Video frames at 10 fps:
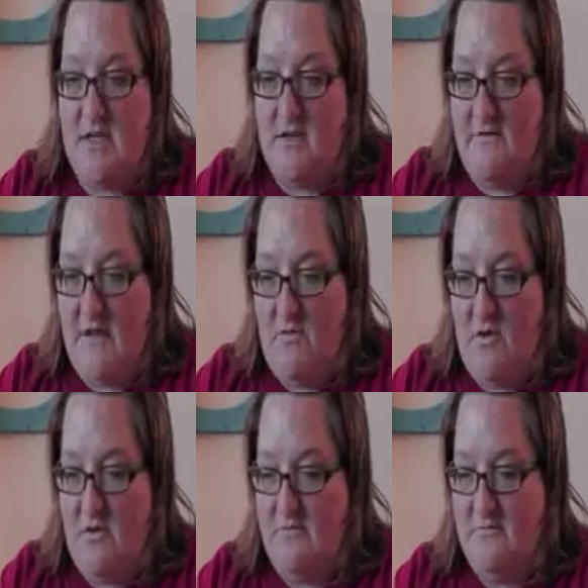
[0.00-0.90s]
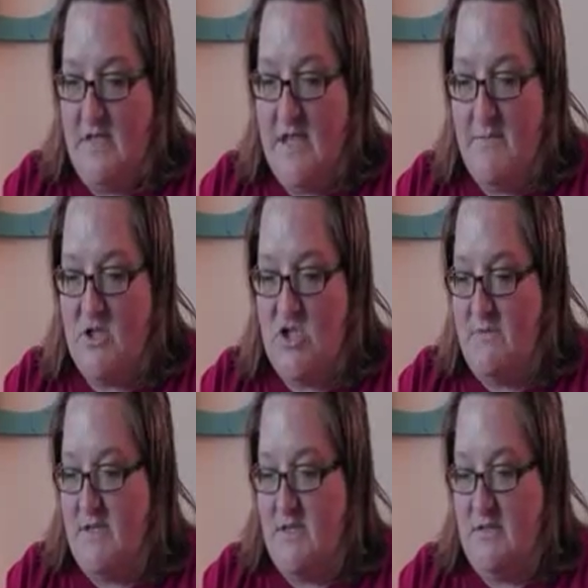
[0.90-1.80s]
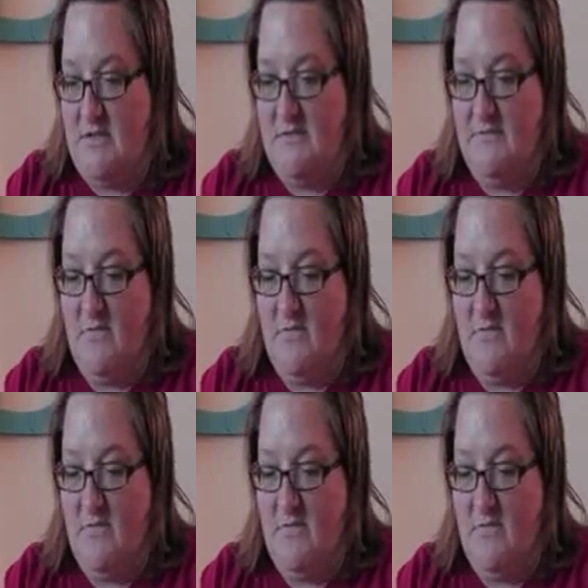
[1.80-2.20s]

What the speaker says: I love that word. Heebie-Jeebies.